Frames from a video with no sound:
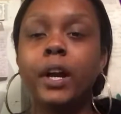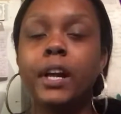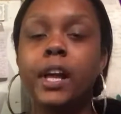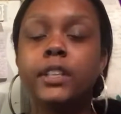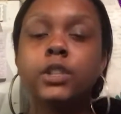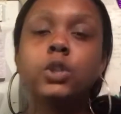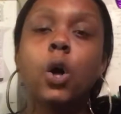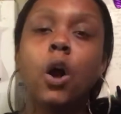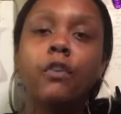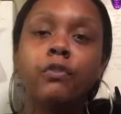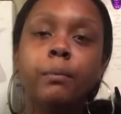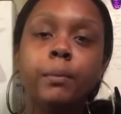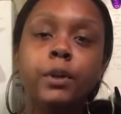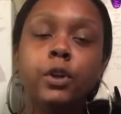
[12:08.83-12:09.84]
it's hard
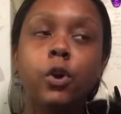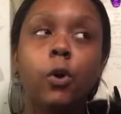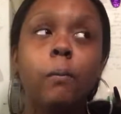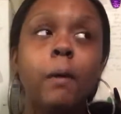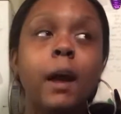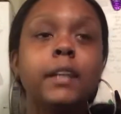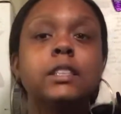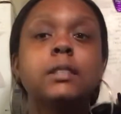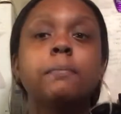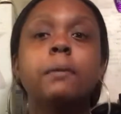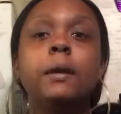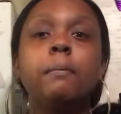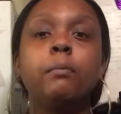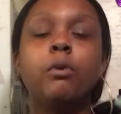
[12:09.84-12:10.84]
for me to go back to
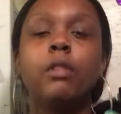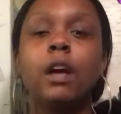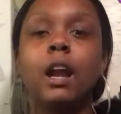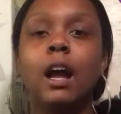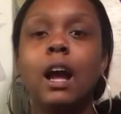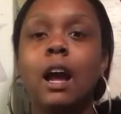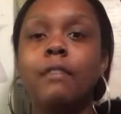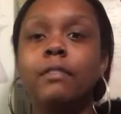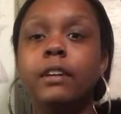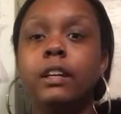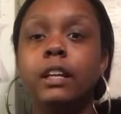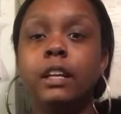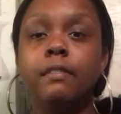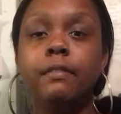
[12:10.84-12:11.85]
people that I
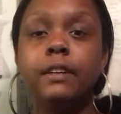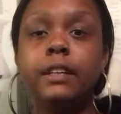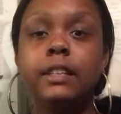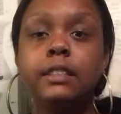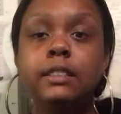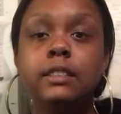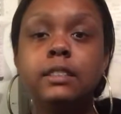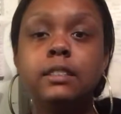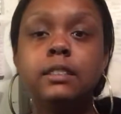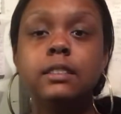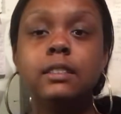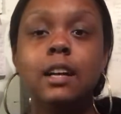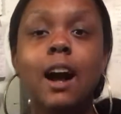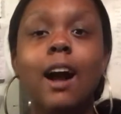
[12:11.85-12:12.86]
haven't even
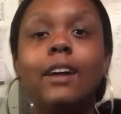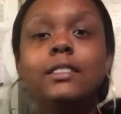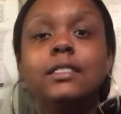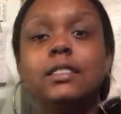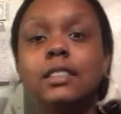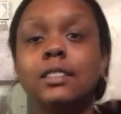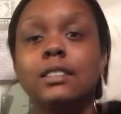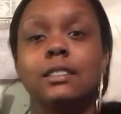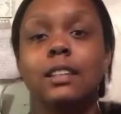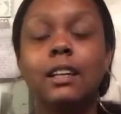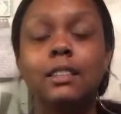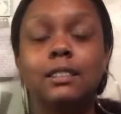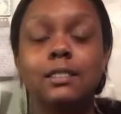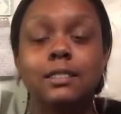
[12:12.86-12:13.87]
gotten to
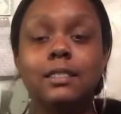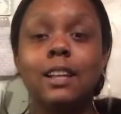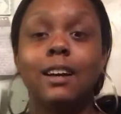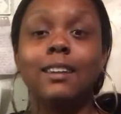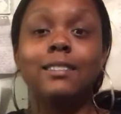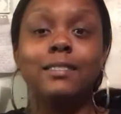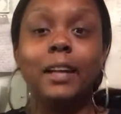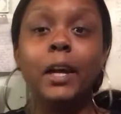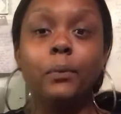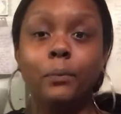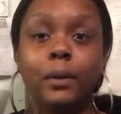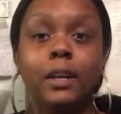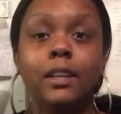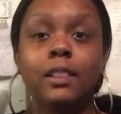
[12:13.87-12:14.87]
like set a date
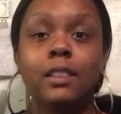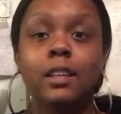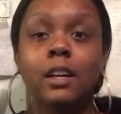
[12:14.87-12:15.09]
with.